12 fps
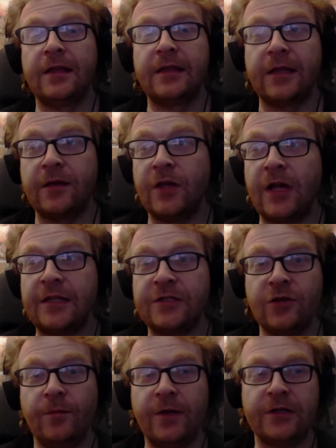thank you guys
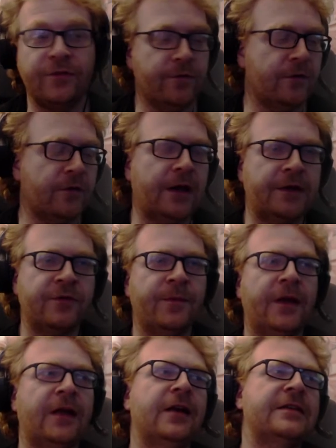so much for entering
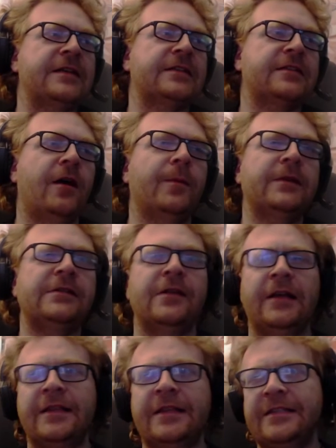my contest, commenting on it.